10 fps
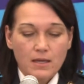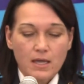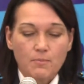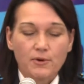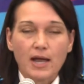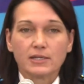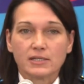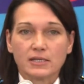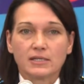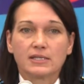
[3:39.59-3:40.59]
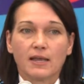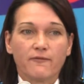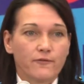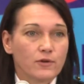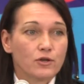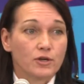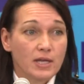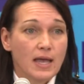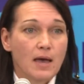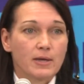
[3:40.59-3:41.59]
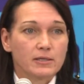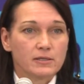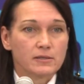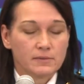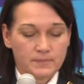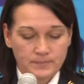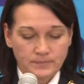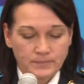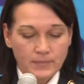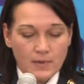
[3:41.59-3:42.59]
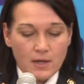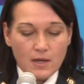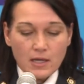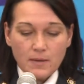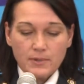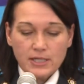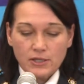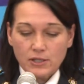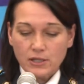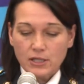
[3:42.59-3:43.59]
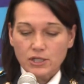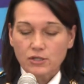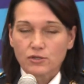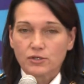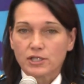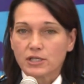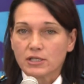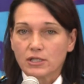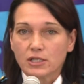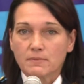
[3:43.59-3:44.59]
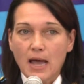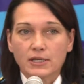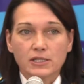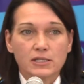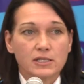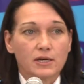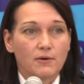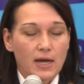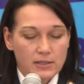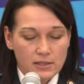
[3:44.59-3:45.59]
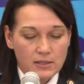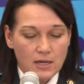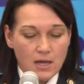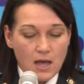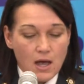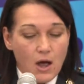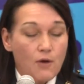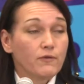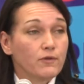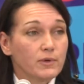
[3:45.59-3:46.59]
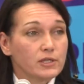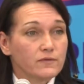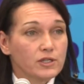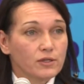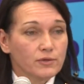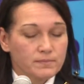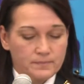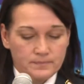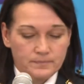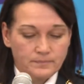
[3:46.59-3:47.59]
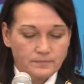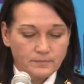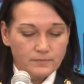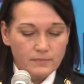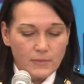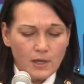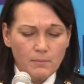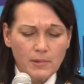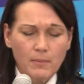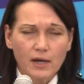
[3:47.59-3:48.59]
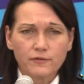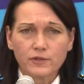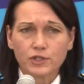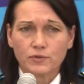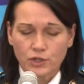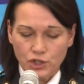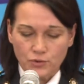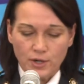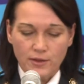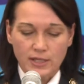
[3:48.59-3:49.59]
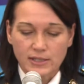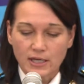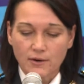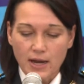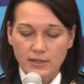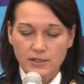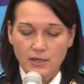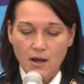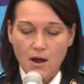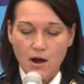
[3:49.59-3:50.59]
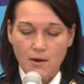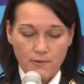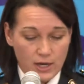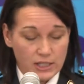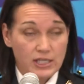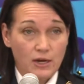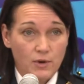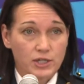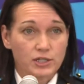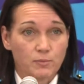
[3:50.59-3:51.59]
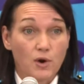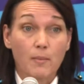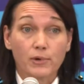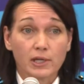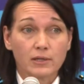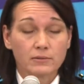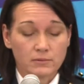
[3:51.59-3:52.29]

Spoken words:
keep practicing safe cooking habits, keep potential ignition sources such as matches and cigarettes out of the reach of children, be mindful to ensure that cigarettes are extinguished properly,